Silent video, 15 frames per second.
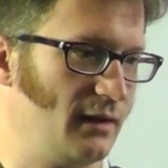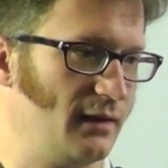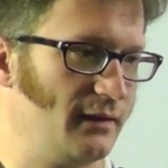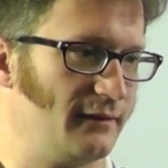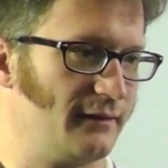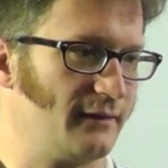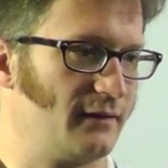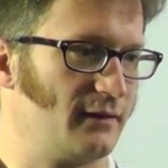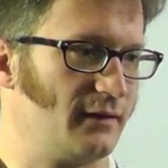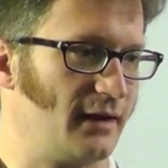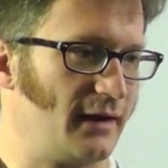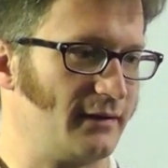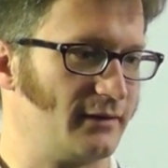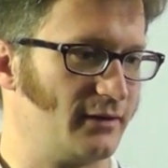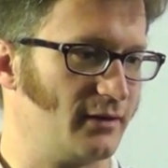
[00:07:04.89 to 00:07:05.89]
it's
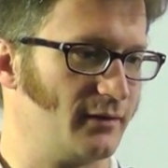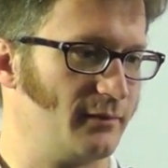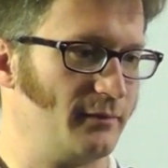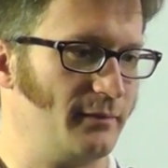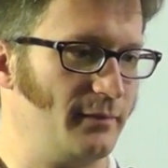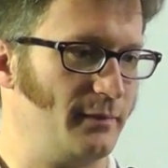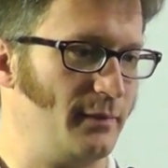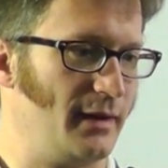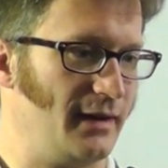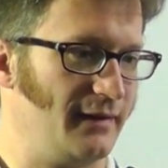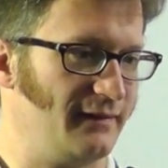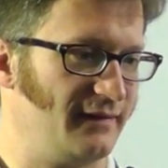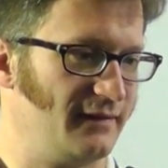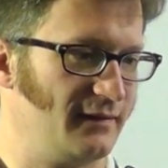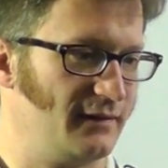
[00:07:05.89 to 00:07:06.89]
collector,
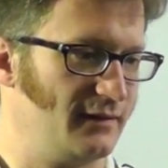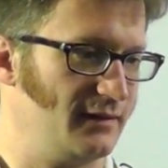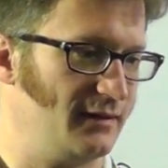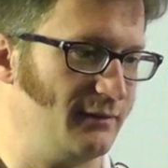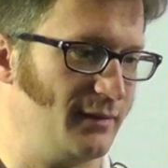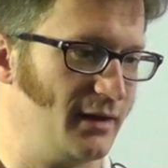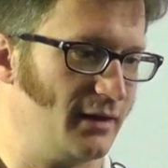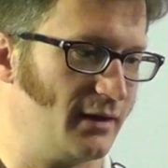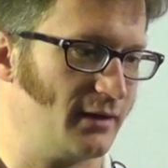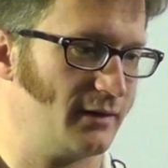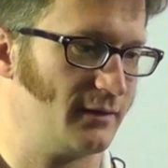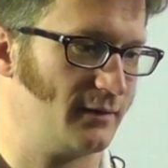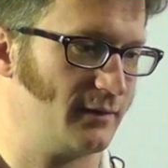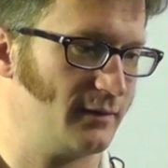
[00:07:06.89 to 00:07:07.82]
base, emitter.